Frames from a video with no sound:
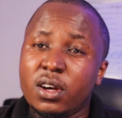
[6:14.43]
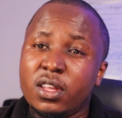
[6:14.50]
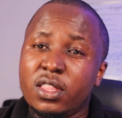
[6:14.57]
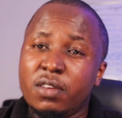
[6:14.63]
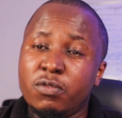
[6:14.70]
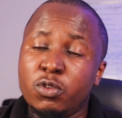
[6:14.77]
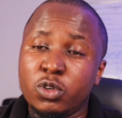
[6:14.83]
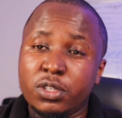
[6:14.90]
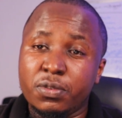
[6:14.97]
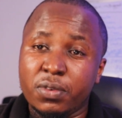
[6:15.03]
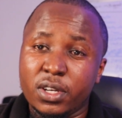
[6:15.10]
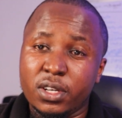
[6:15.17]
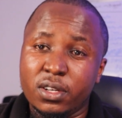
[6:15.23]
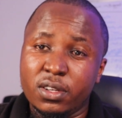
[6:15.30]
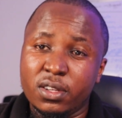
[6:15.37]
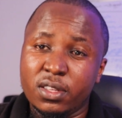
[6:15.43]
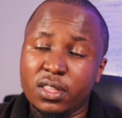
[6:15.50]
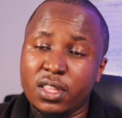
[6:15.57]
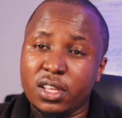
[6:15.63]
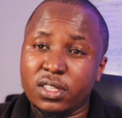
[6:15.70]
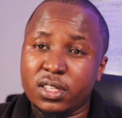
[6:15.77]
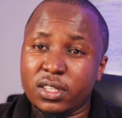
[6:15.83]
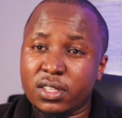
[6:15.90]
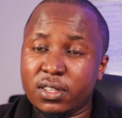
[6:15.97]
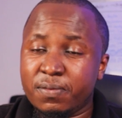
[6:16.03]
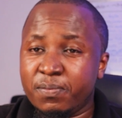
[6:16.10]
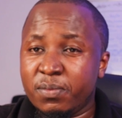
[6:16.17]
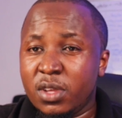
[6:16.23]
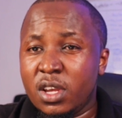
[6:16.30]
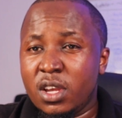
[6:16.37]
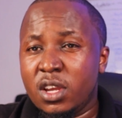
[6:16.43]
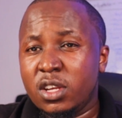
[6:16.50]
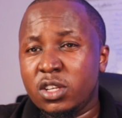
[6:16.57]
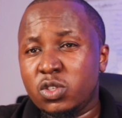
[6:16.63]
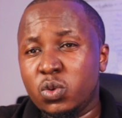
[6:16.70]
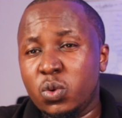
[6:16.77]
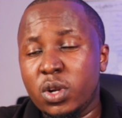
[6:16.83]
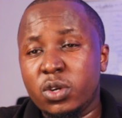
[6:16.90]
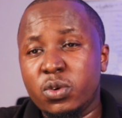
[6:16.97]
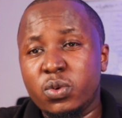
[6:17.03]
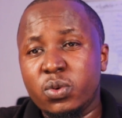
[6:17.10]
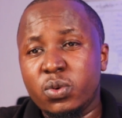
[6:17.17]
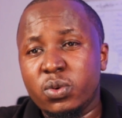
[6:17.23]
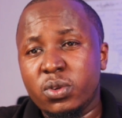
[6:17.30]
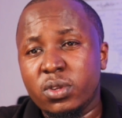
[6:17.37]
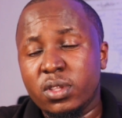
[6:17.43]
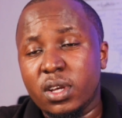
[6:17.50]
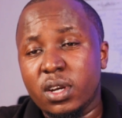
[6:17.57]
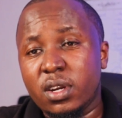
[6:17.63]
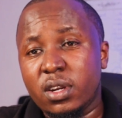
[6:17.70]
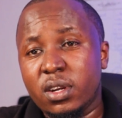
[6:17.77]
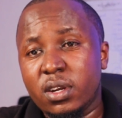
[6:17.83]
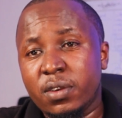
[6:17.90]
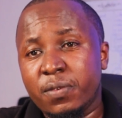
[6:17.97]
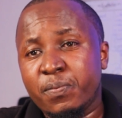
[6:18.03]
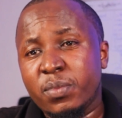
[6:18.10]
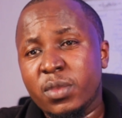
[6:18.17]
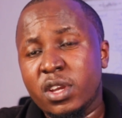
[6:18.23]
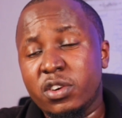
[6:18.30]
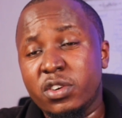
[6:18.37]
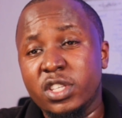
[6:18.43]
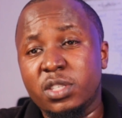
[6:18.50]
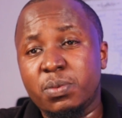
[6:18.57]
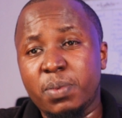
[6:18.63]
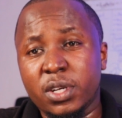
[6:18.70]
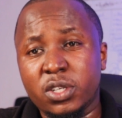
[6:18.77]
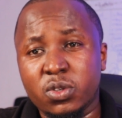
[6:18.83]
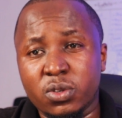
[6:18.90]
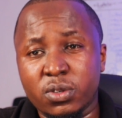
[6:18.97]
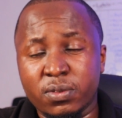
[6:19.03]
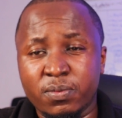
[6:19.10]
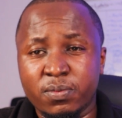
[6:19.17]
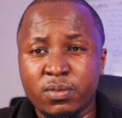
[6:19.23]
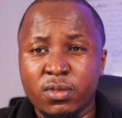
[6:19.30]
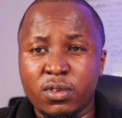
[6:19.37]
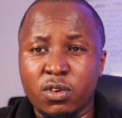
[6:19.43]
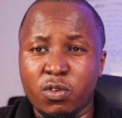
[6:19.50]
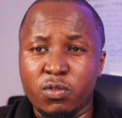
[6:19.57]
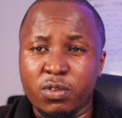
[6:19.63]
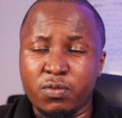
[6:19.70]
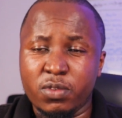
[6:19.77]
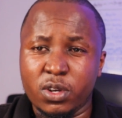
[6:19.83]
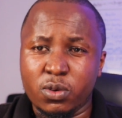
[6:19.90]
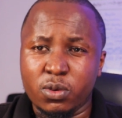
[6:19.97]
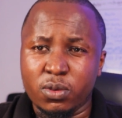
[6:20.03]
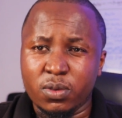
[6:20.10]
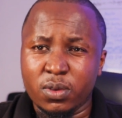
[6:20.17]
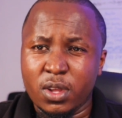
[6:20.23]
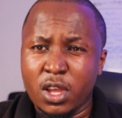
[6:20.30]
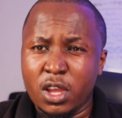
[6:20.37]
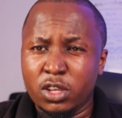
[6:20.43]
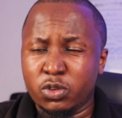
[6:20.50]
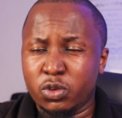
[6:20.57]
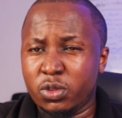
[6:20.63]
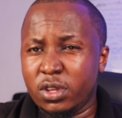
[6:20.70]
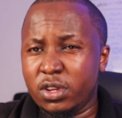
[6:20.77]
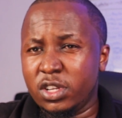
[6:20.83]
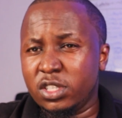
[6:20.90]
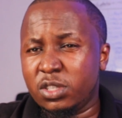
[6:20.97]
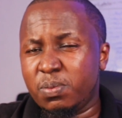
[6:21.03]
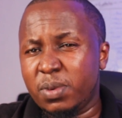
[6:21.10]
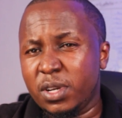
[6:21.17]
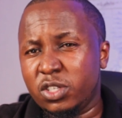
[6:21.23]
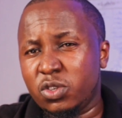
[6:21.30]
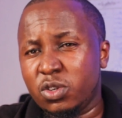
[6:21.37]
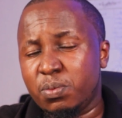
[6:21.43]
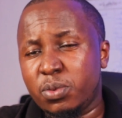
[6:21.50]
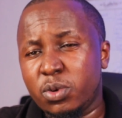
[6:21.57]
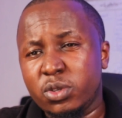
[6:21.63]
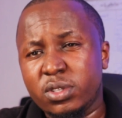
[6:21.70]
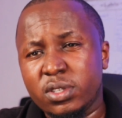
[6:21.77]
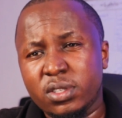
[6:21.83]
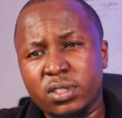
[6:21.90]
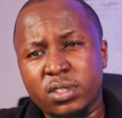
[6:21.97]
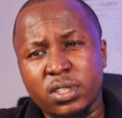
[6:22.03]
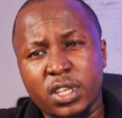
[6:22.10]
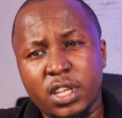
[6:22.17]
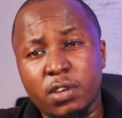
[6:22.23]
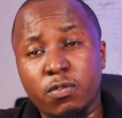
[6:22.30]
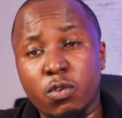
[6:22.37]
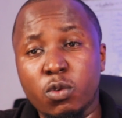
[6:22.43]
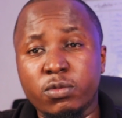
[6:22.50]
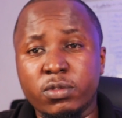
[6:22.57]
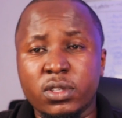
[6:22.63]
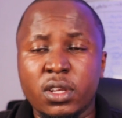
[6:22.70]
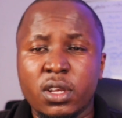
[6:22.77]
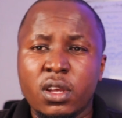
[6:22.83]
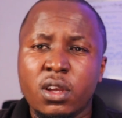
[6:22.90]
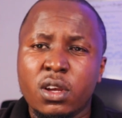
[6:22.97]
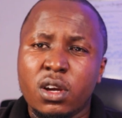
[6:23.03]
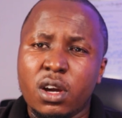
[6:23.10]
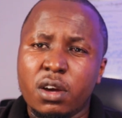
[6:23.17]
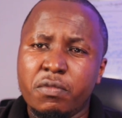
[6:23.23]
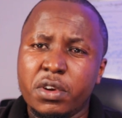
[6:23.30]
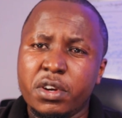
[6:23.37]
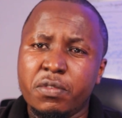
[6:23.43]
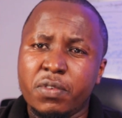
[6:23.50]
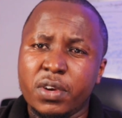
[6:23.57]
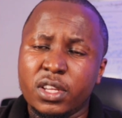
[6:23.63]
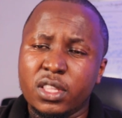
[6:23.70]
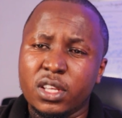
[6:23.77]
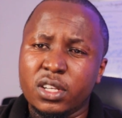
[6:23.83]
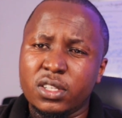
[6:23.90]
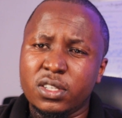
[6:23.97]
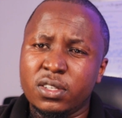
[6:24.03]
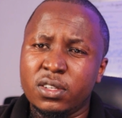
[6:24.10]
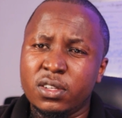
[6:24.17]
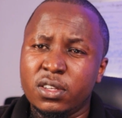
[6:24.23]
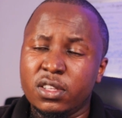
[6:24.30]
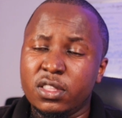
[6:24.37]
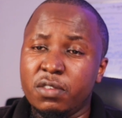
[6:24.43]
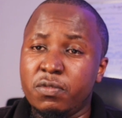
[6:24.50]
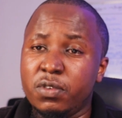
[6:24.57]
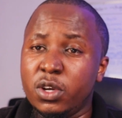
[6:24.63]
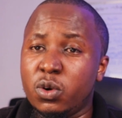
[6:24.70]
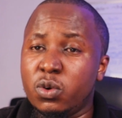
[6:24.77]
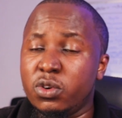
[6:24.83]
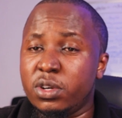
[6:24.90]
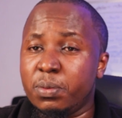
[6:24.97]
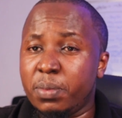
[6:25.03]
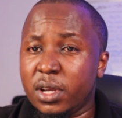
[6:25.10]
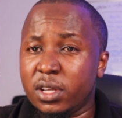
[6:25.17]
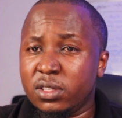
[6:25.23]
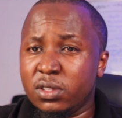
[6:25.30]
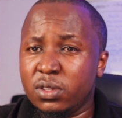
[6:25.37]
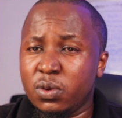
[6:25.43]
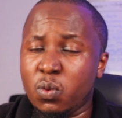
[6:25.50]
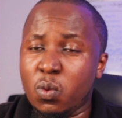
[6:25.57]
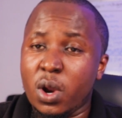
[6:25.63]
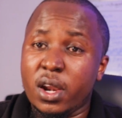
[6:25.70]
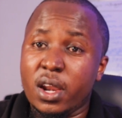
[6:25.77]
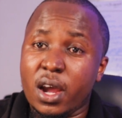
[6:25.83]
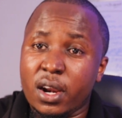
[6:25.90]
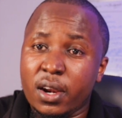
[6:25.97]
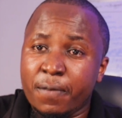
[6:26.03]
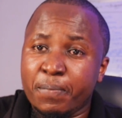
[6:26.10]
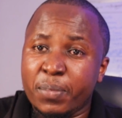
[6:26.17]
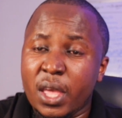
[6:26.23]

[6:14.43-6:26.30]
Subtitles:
they've notified the assessor to go and do the reinspection of the vehicle. So the reinspection process involves verifying that the vehicle repairs were done